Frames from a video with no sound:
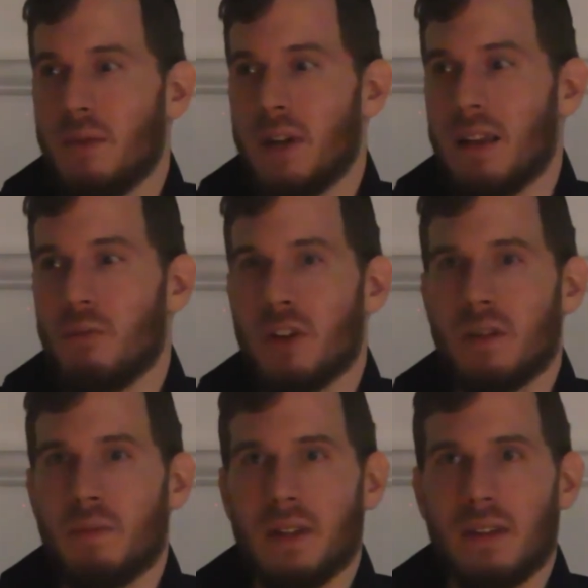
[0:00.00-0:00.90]
We're not
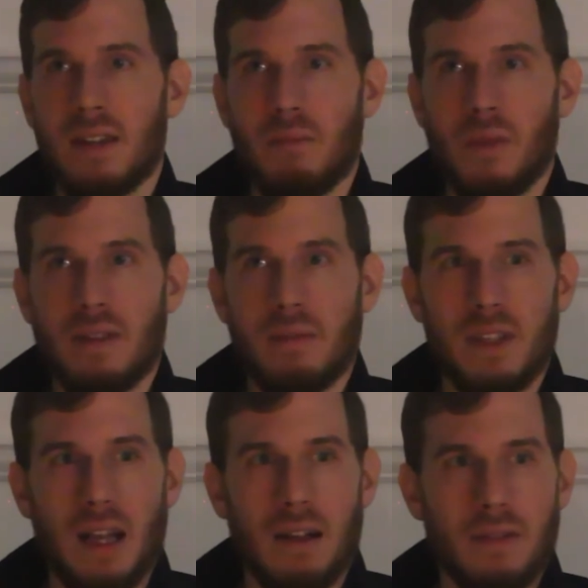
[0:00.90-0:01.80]
worshipping the symbols
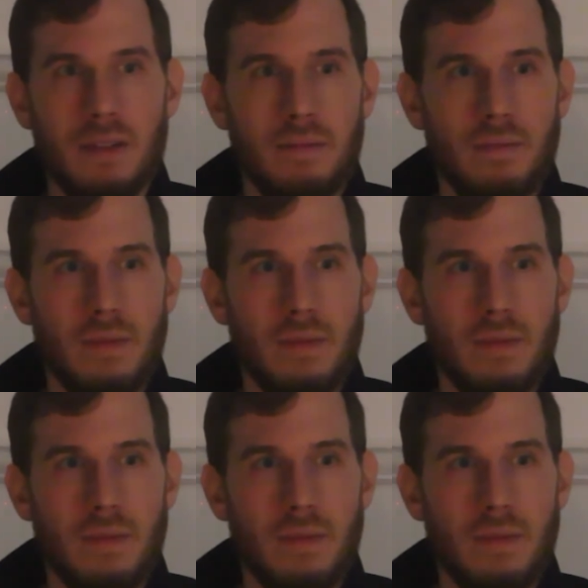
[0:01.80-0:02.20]
themselves.